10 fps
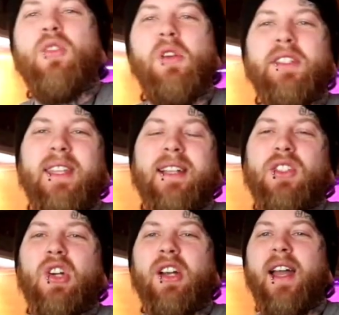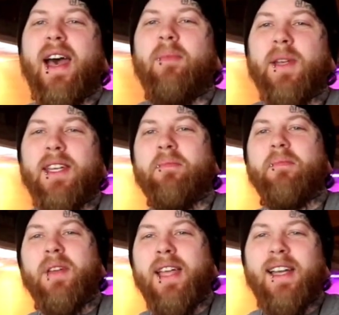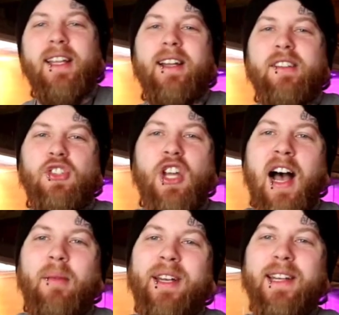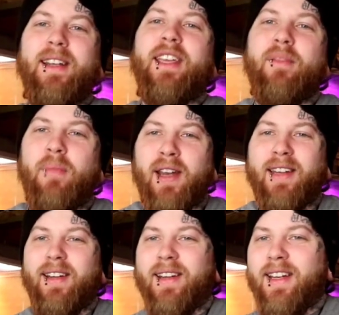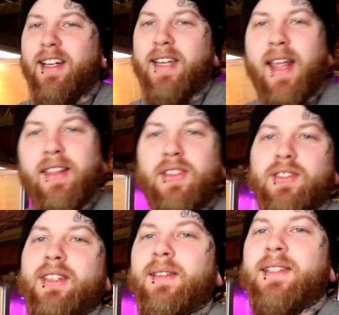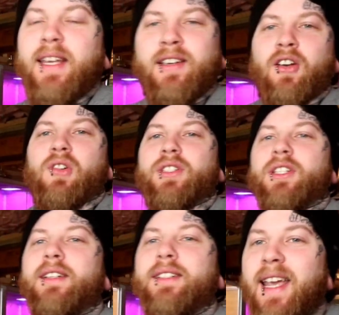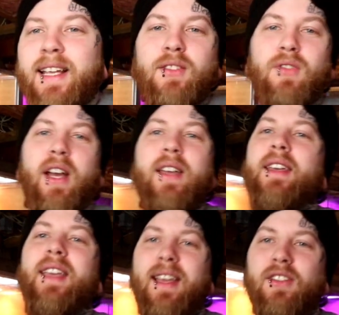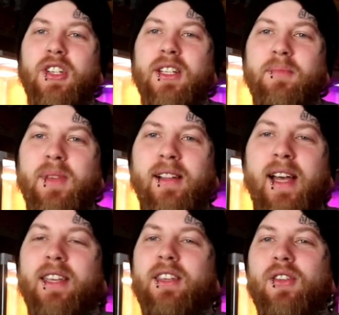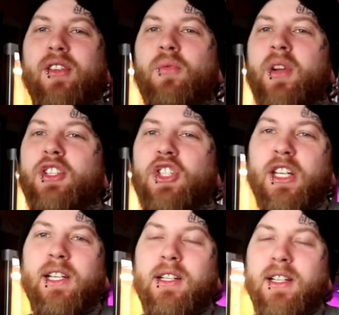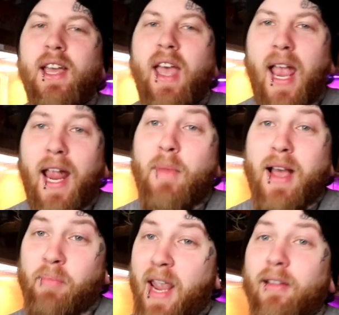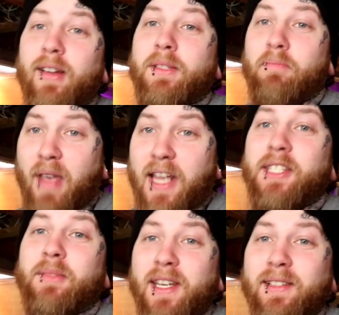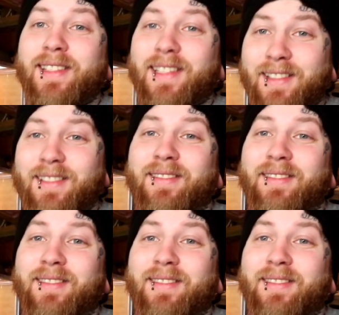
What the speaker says: So once that started happening, I needed a job. I needed to get money. You need to take girls on dates, right? You can't just be like, yo, you want to chill in my parents' basement?